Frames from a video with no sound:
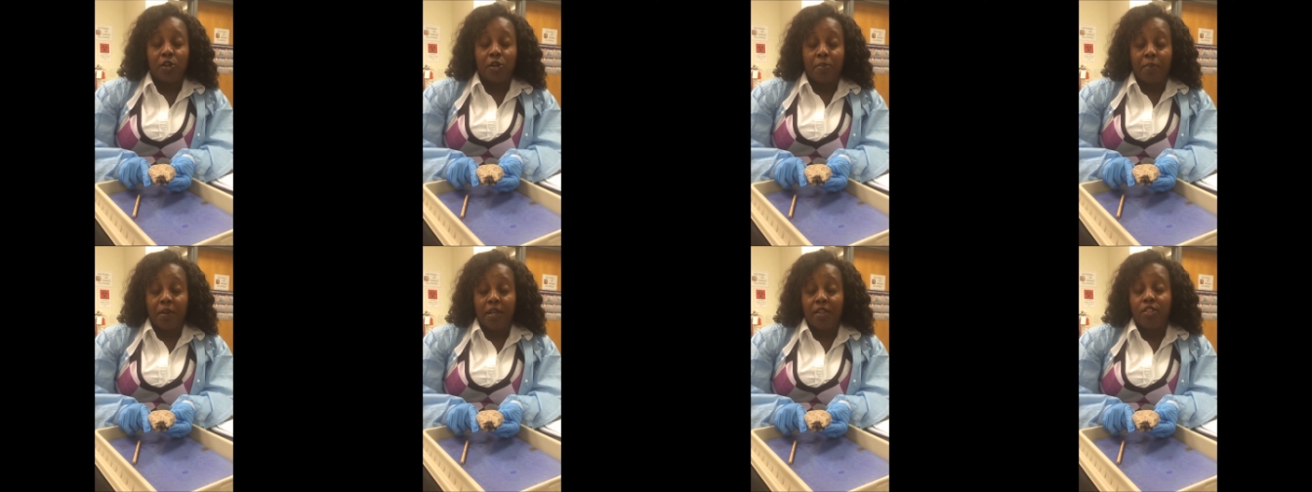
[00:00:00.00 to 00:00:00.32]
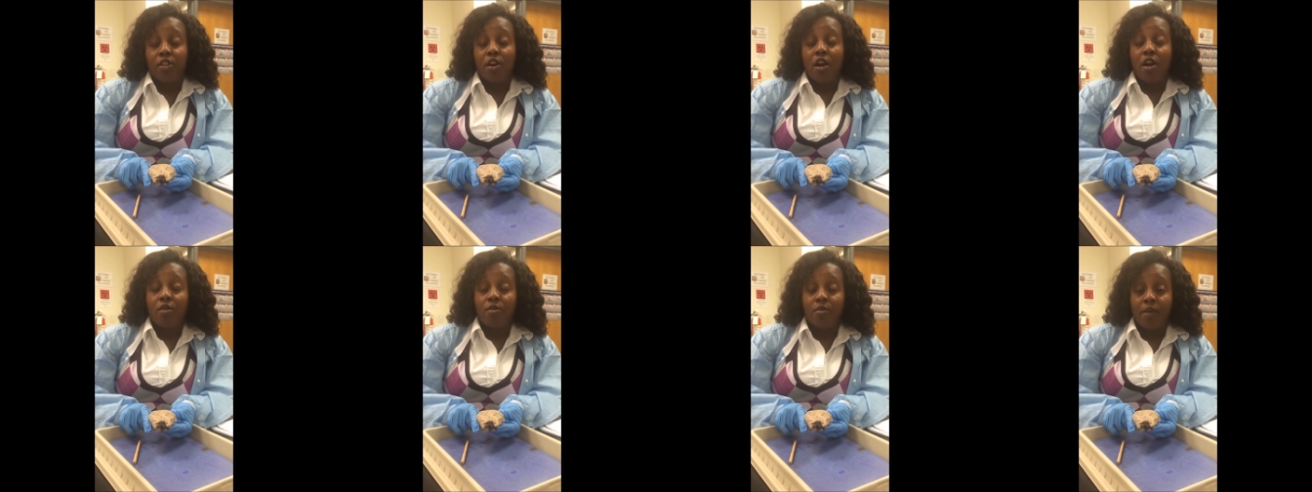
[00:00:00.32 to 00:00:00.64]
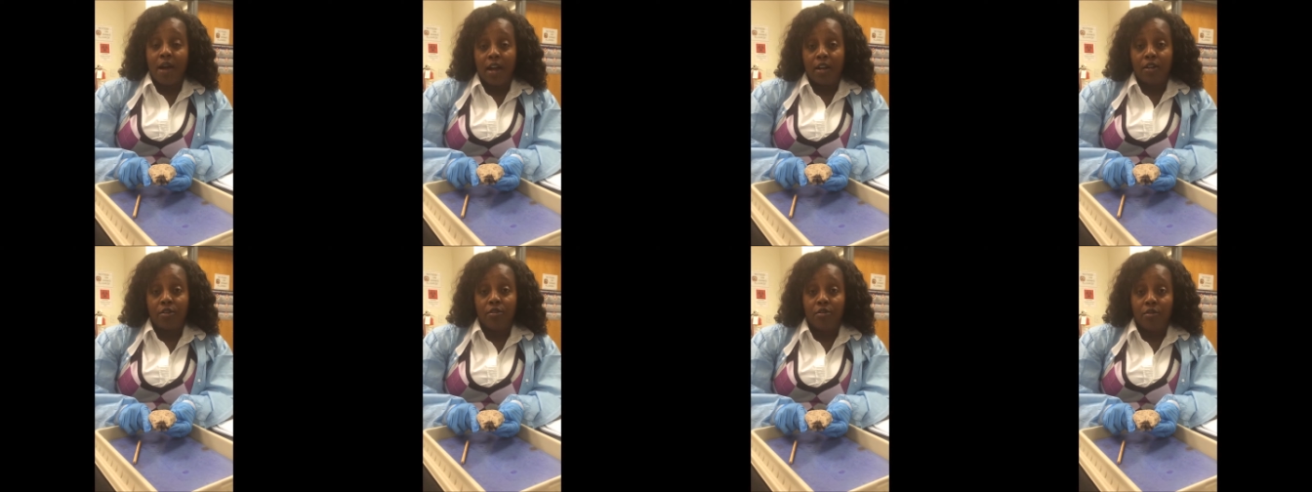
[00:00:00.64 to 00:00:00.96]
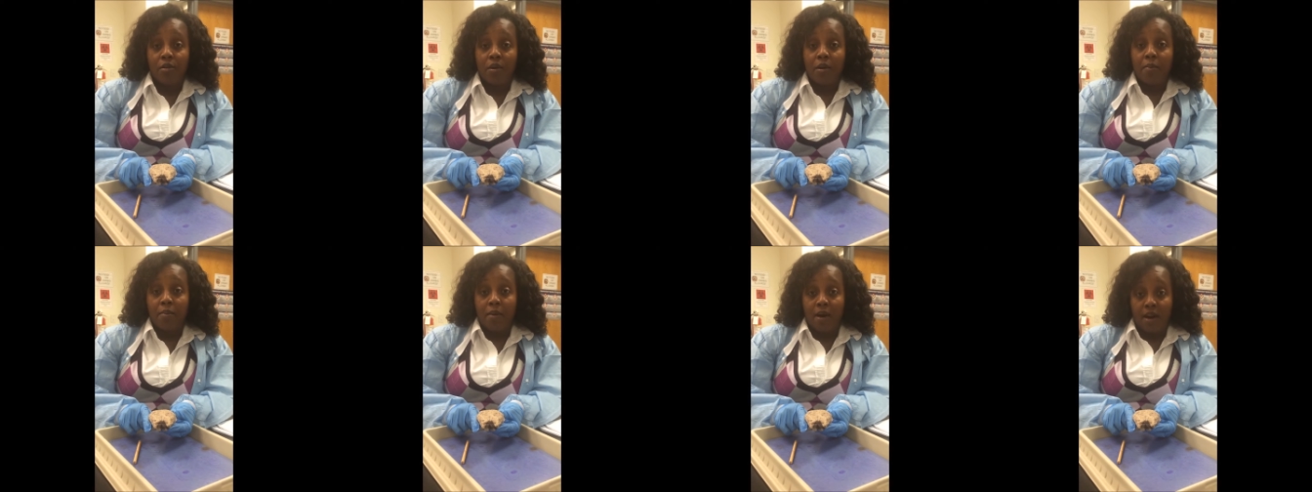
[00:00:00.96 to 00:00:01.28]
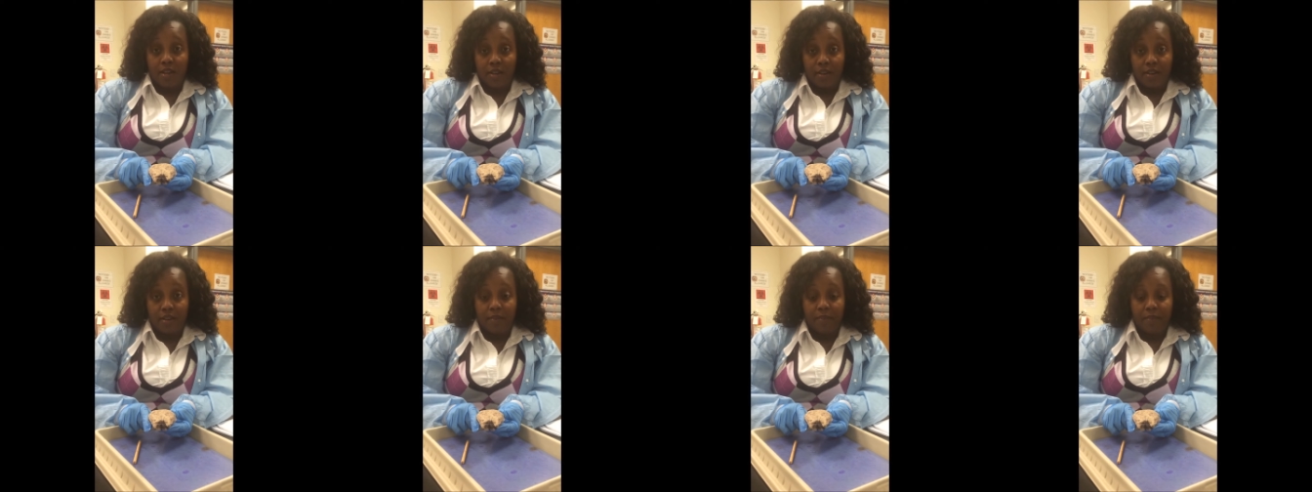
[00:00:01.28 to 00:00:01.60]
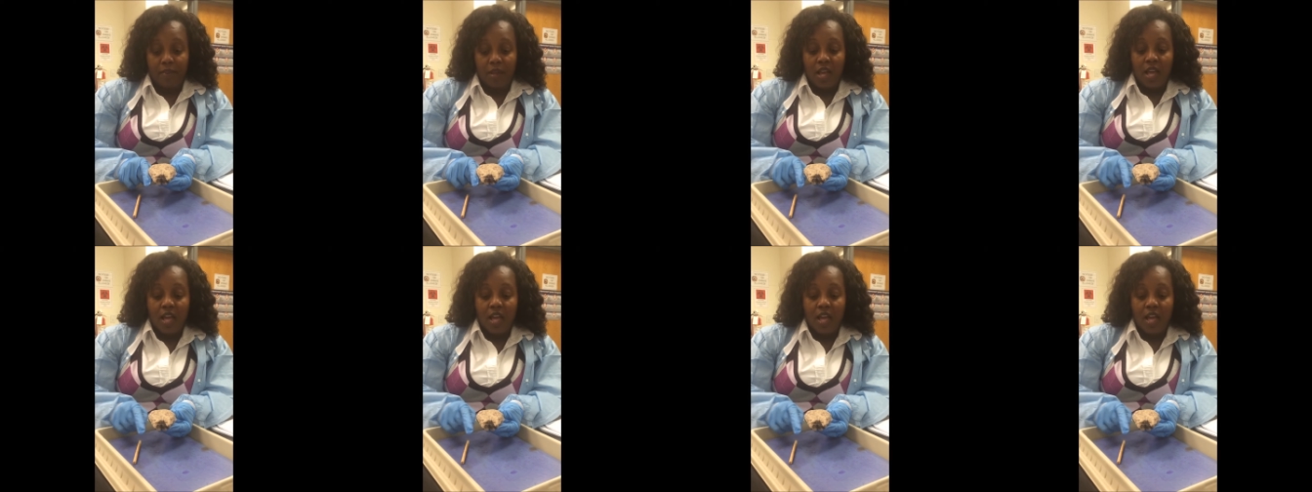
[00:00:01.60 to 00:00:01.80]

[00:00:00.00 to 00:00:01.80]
going to be the arachnoid mater.